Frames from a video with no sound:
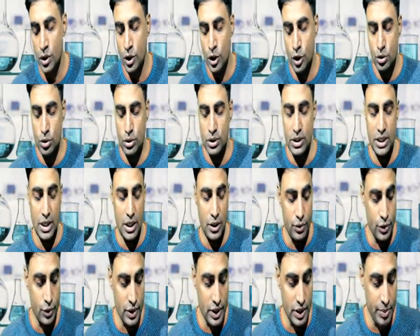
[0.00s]
So this is how
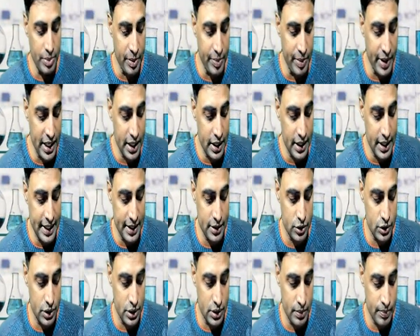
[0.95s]
you can prepare
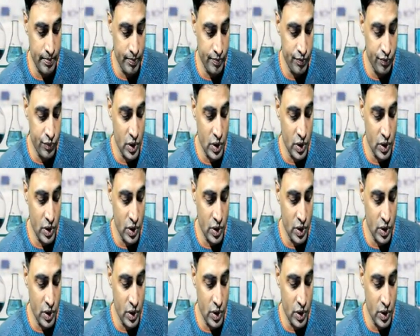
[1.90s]
nitrogen.